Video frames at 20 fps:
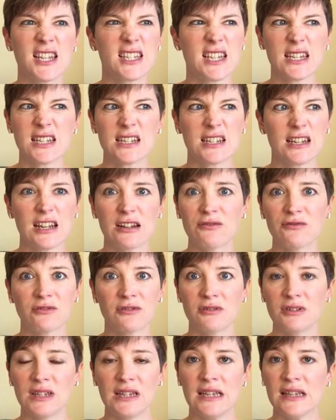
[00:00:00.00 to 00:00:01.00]
Didn't ever
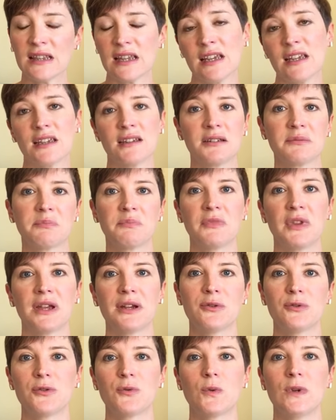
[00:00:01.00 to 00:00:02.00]
really think
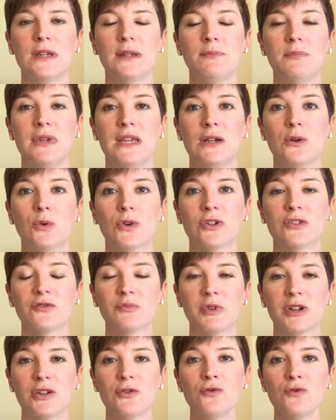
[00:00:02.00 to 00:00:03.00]
I would make one of
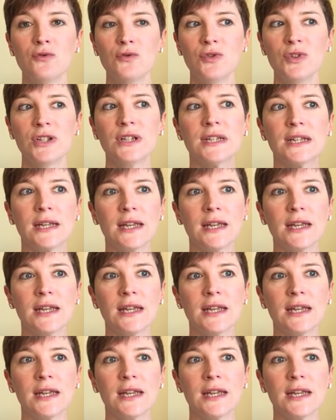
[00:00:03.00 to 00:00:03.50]
my own,